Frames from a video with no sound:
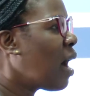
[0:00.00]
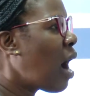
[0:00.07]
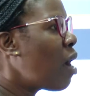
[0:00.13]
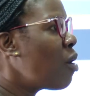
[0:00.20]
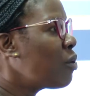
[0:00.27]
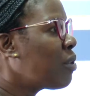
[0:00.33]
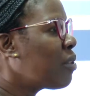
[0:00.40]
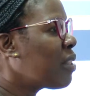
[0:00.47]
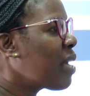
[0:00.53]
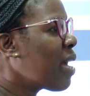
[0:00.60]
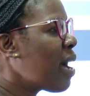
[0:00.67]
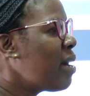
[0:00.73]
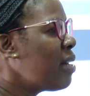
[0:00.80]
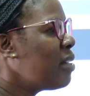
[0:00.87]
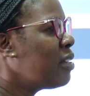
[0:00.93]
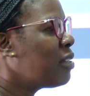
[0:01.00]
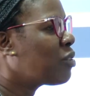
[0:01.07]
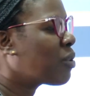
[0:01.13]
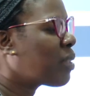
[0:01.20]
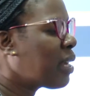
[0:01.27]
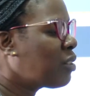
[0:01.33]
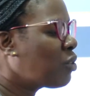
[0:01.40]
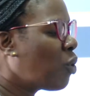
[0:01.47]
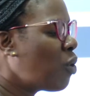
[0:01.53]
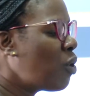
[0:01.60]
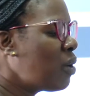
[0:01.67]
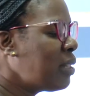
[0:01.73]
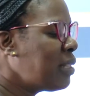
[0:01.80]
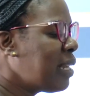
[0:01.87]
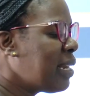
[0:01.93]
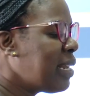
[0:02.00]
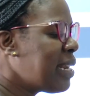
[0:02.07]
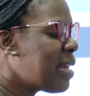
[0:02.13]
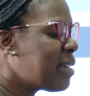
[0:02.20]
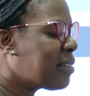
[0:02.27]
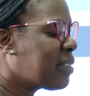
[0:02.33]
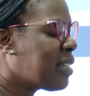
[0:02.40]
out there so that all the leaders